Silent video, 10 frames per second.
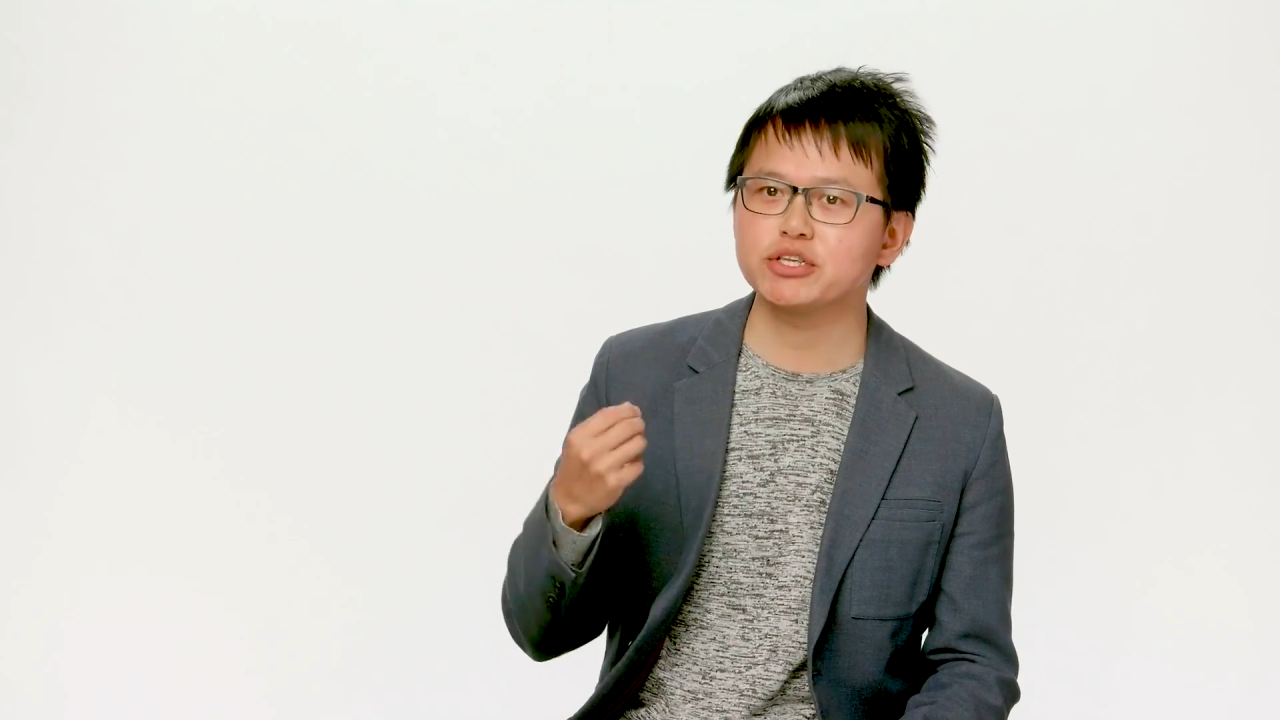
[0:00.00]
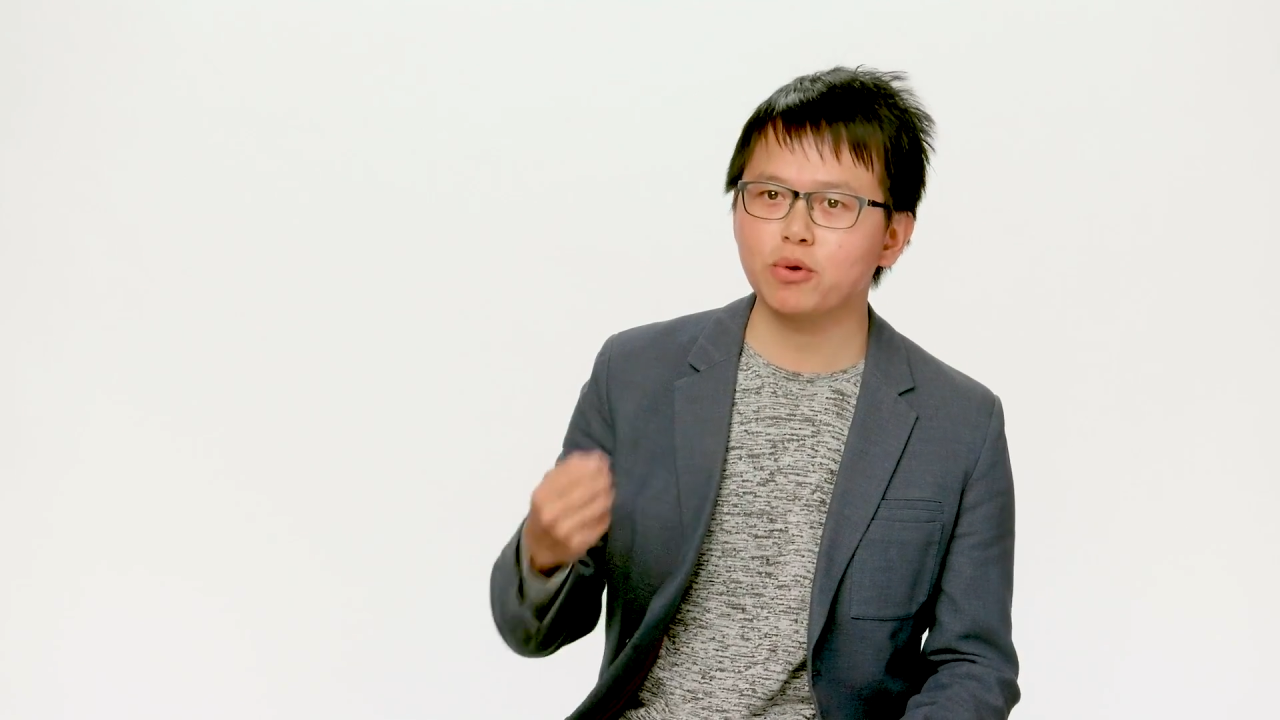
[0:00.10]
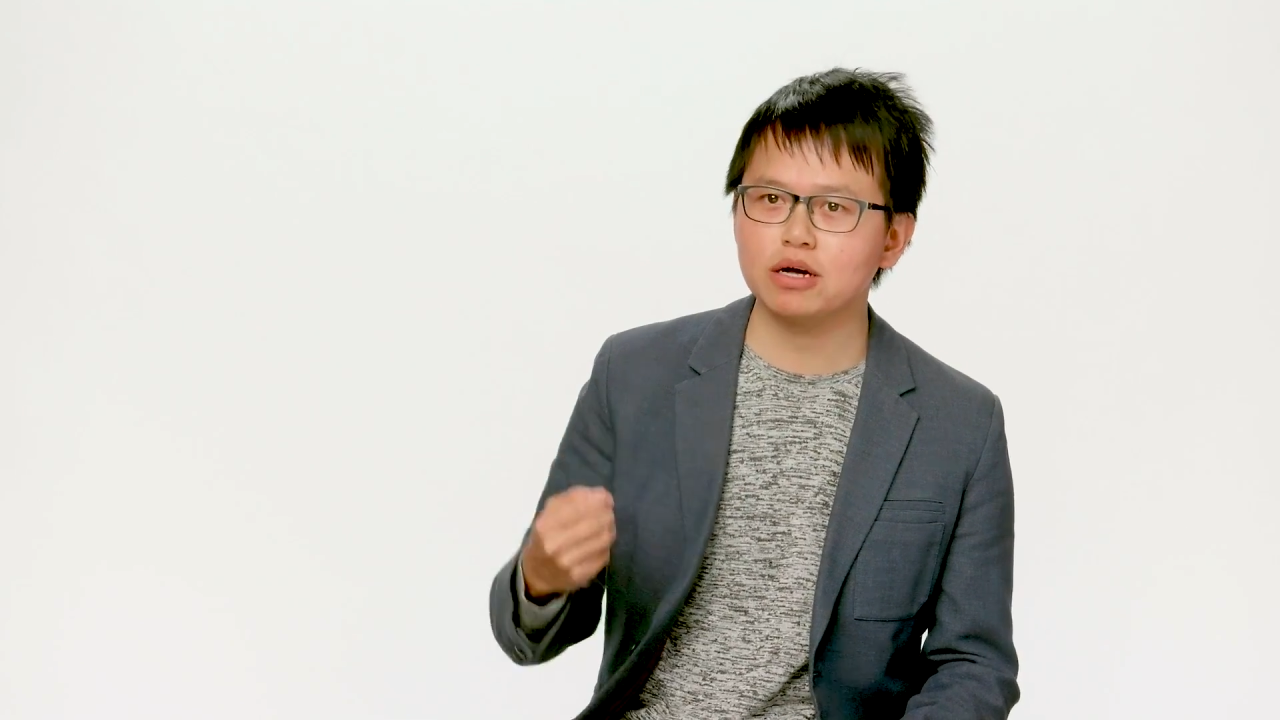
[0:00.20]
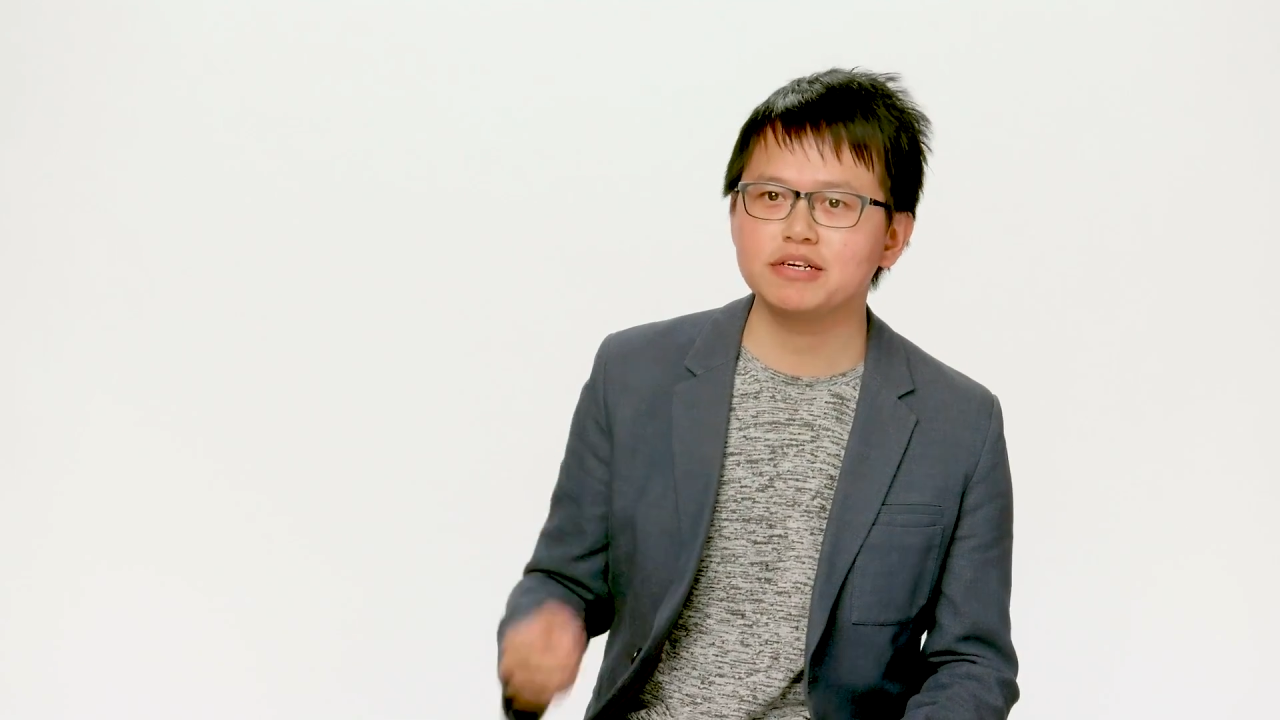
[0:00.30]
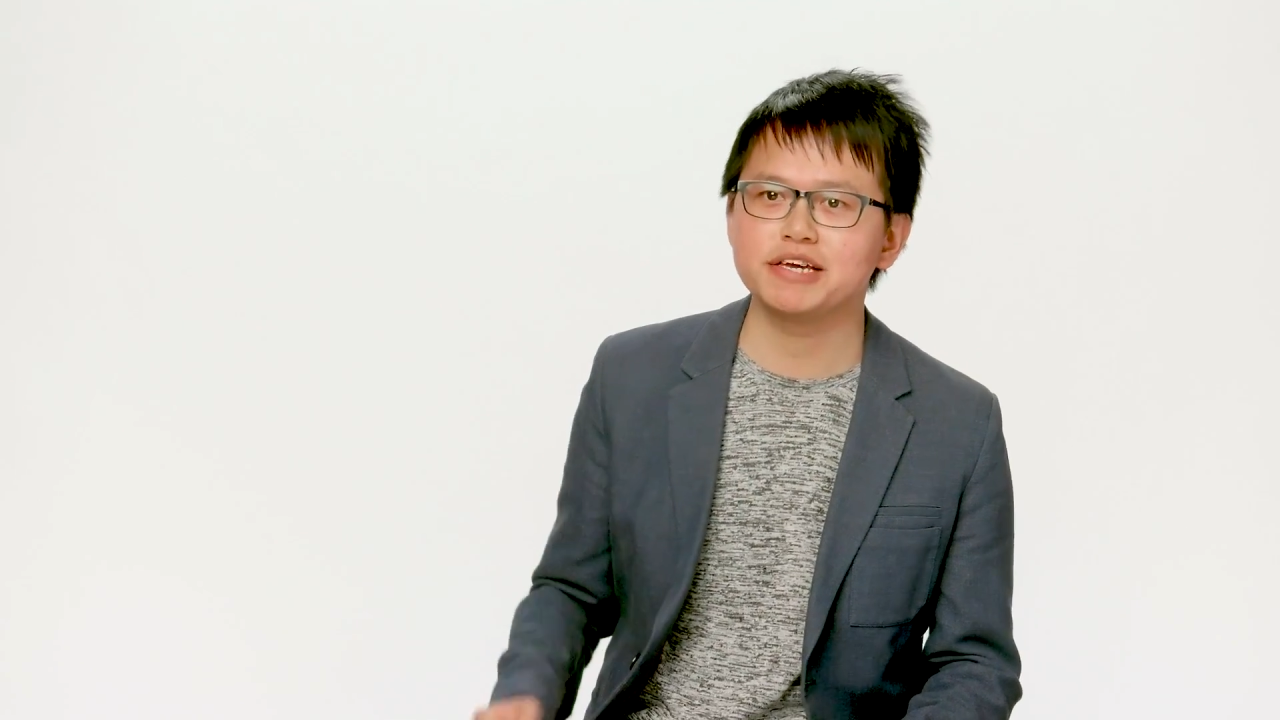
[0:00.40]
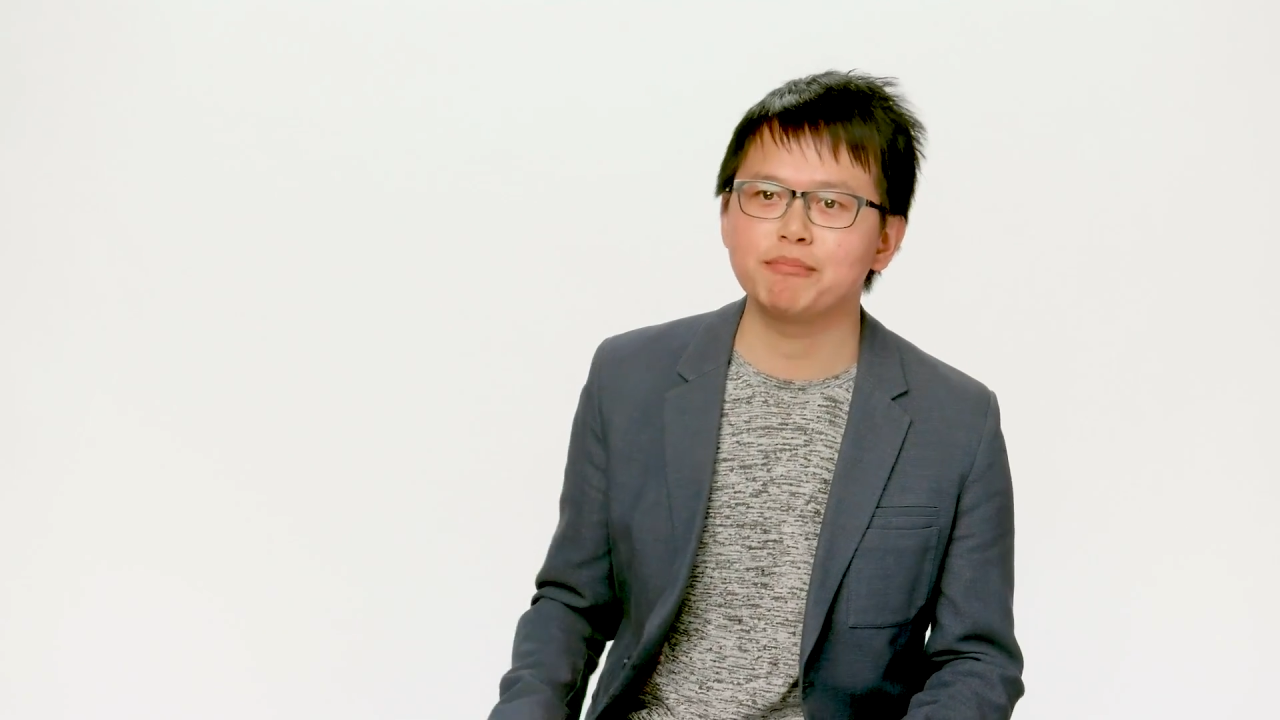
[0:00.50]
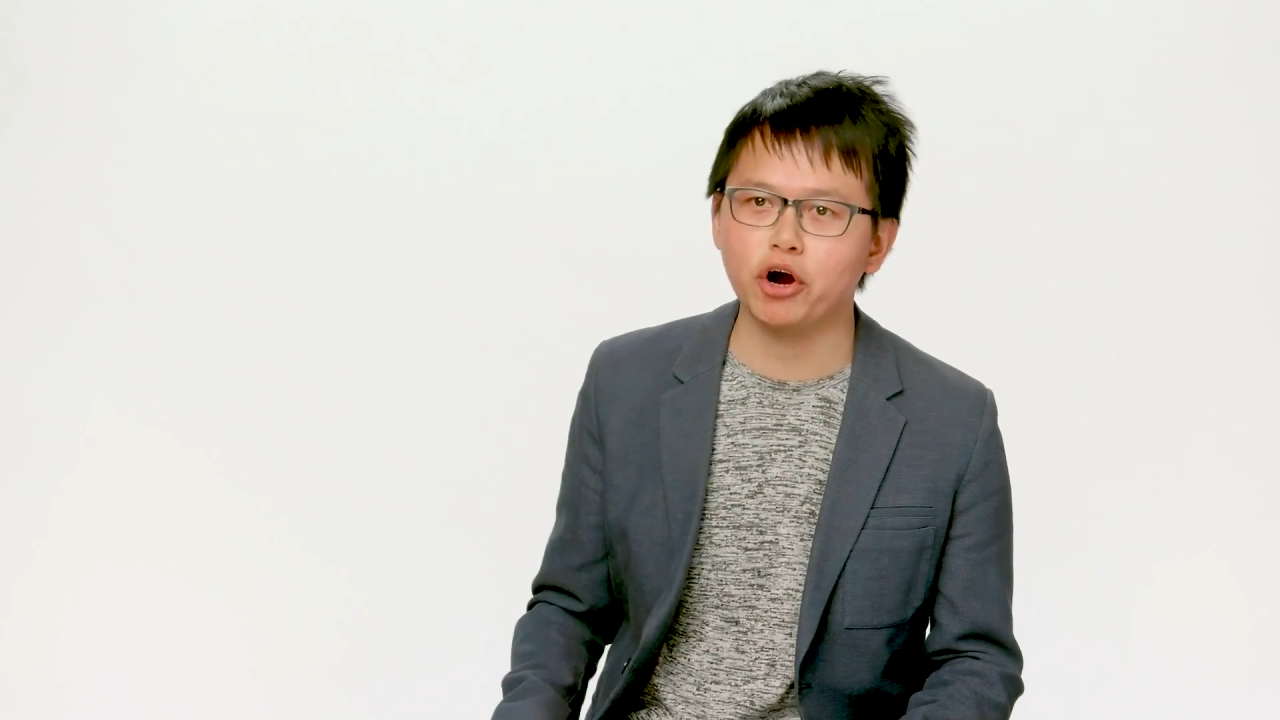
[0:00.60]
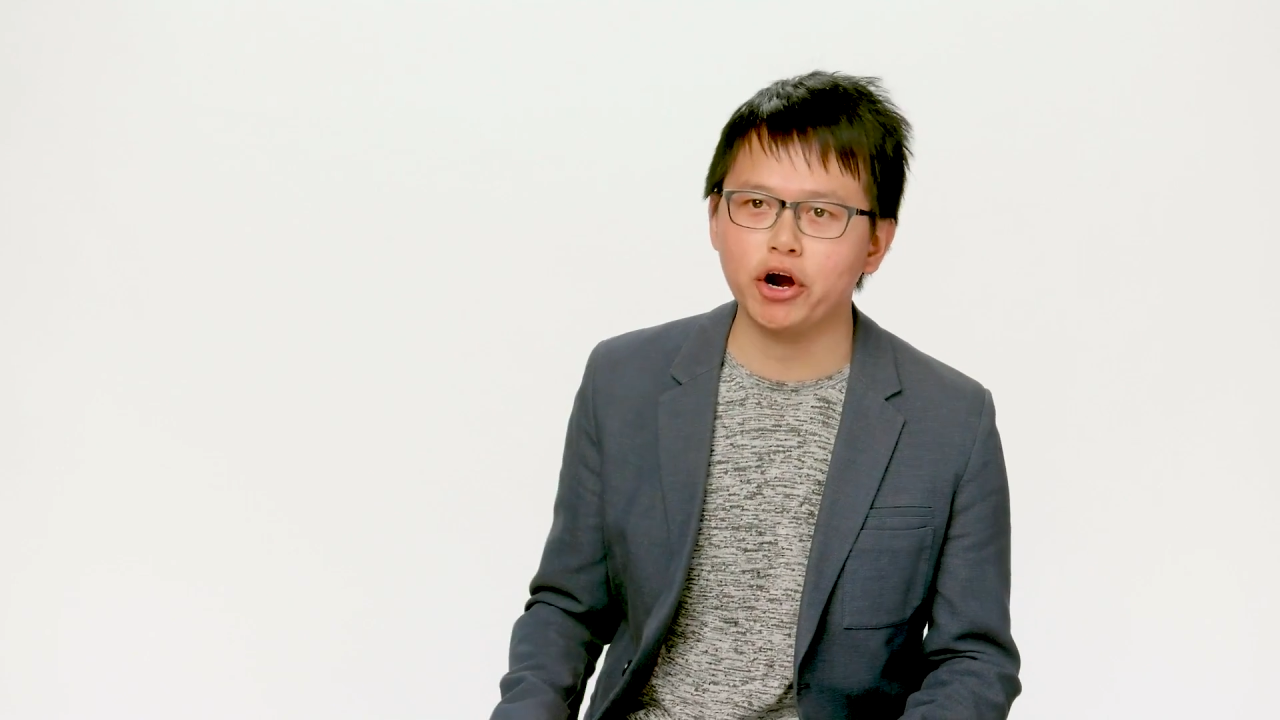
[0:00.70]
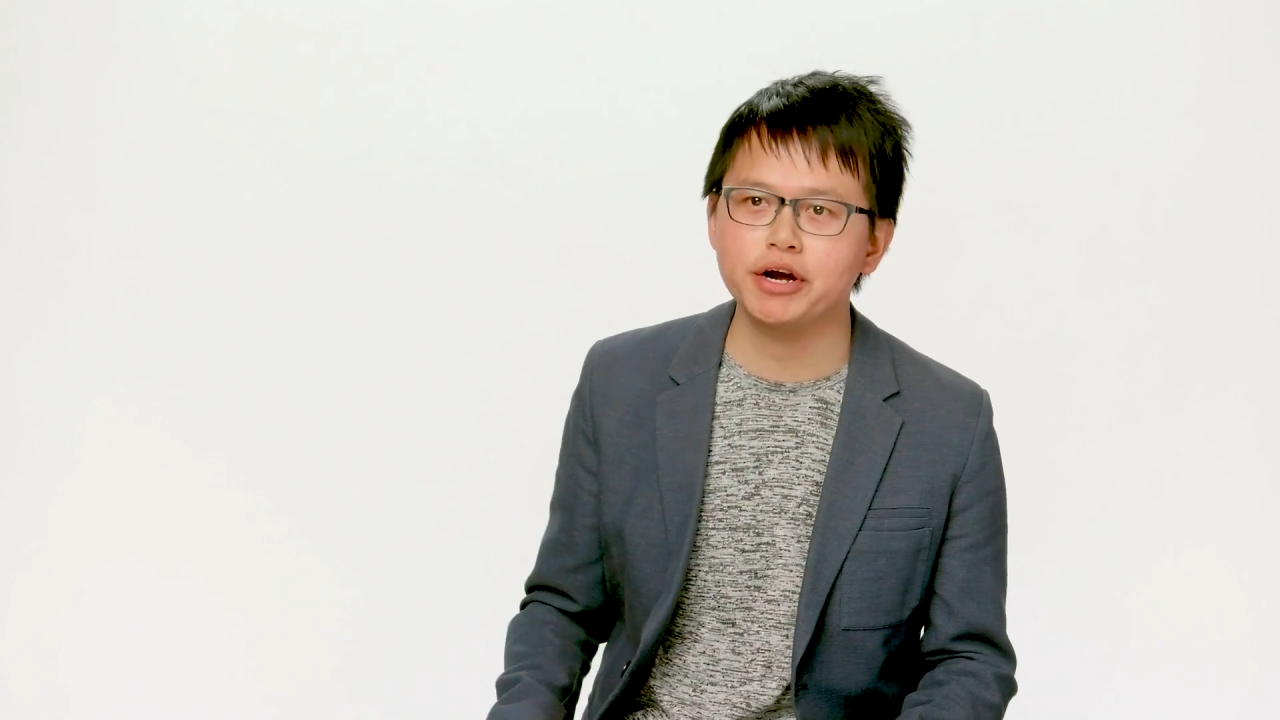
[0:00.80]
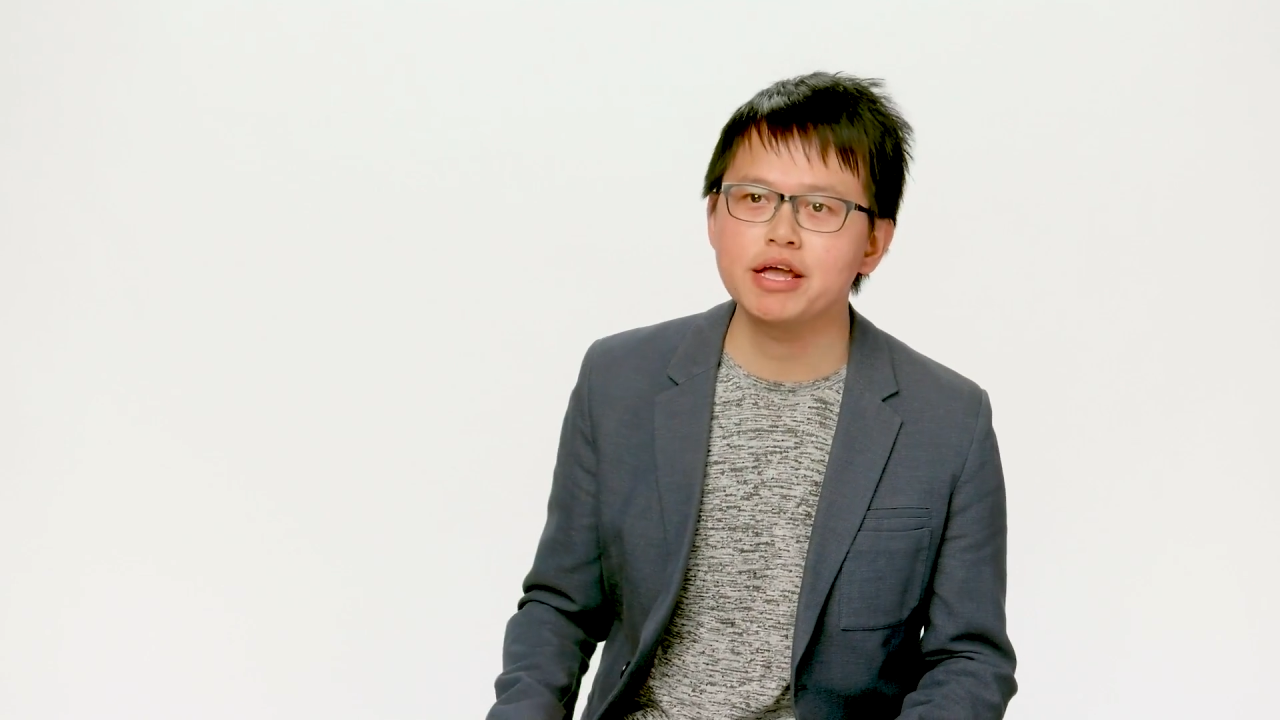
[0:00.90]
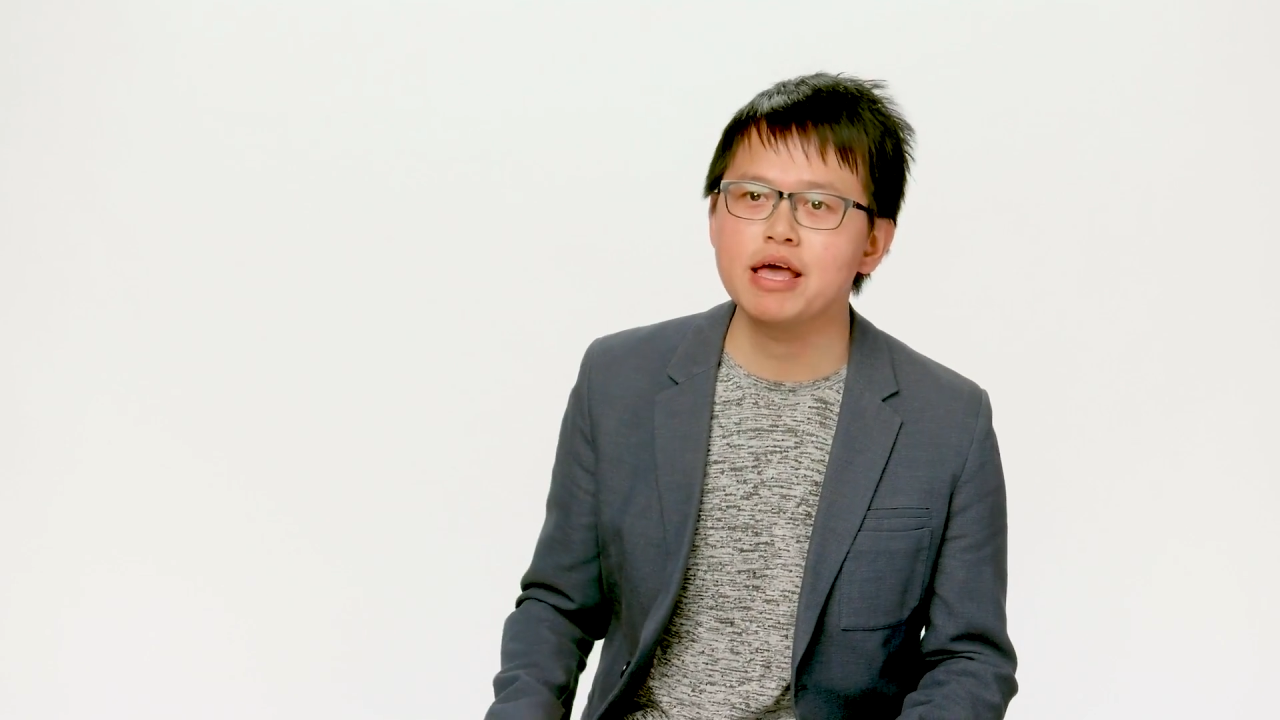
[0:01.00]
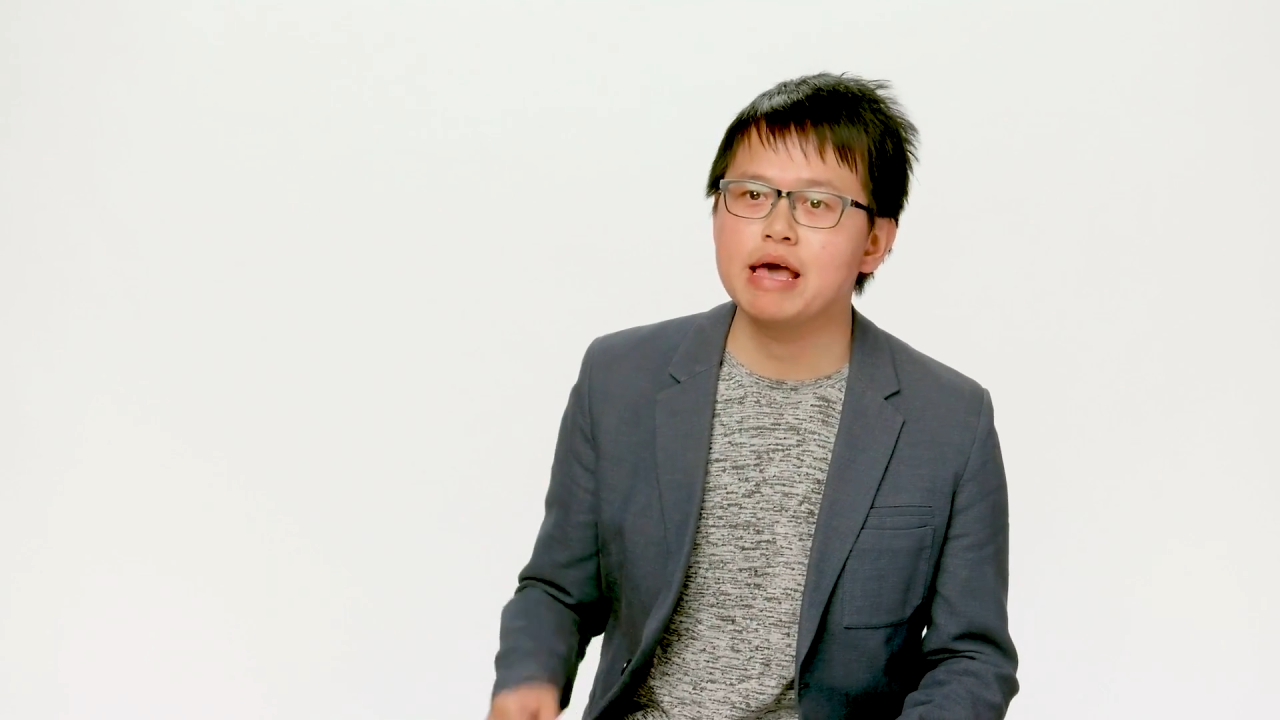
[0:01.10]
quality bar,